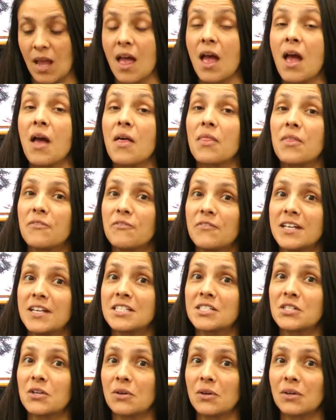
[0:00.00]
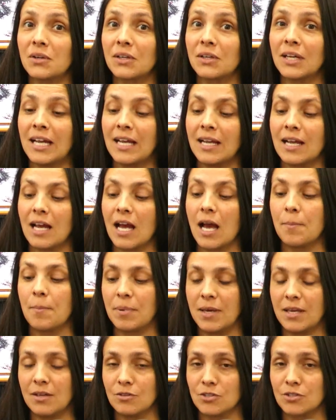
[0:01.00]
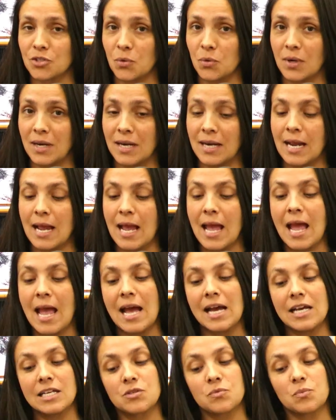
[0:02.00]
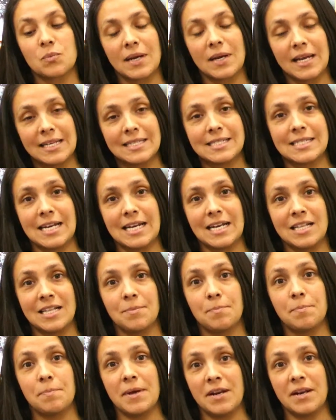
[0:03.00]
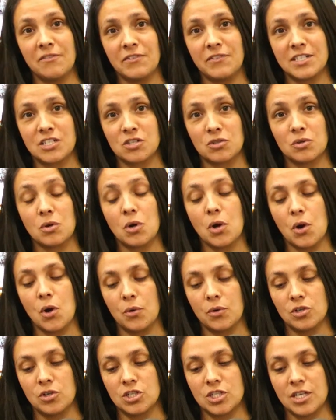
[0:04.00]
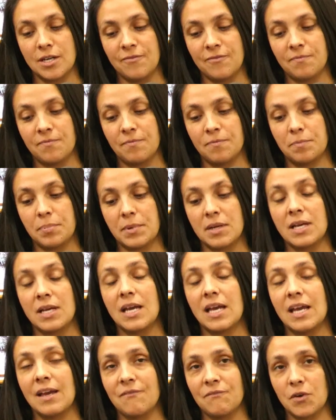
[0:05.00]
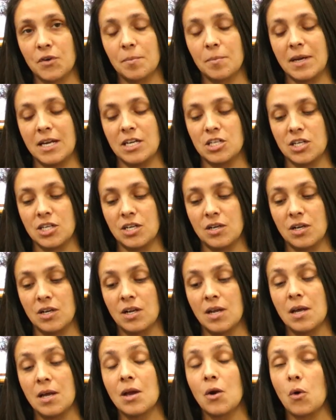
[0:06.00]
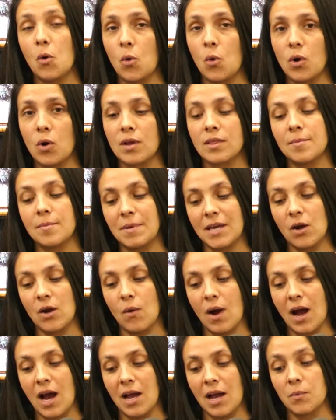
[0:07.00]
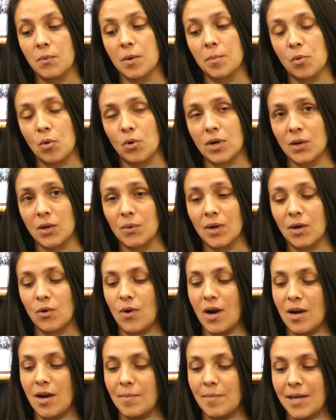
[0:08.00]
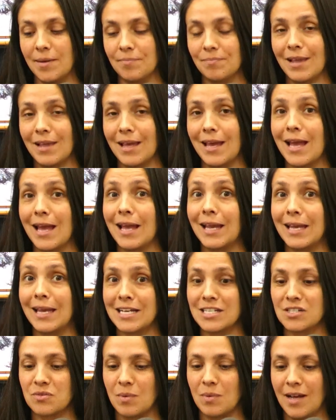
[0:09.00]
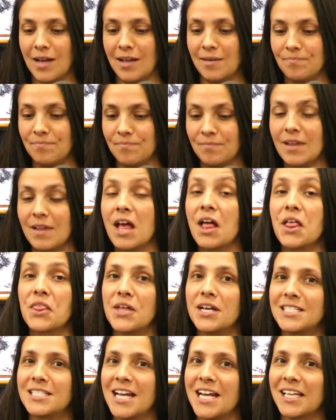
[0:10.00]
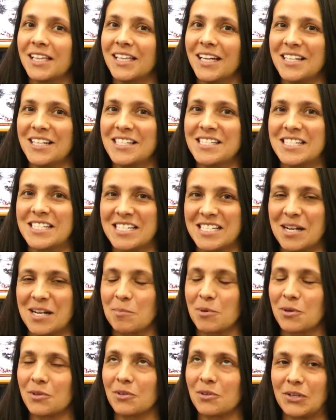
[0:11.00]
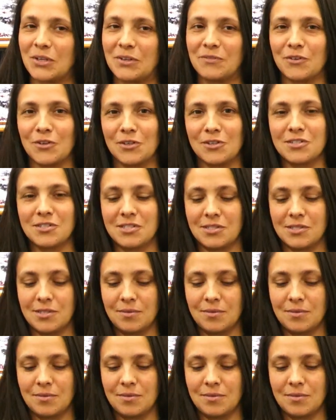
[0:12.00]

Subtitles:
The Fifth Circuit Appeals Court has reinstated beneficial ownership information, or the BOI reporting requirement. And guess what? The deadline is December 31st.